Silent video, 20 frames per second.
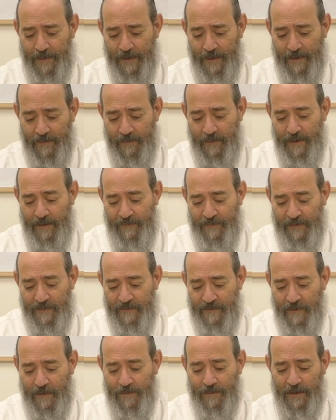if
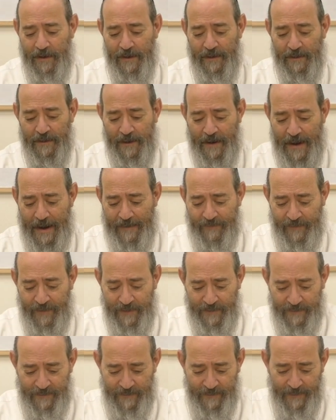it's so blatantly
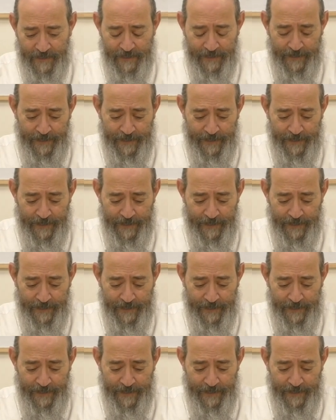obvious?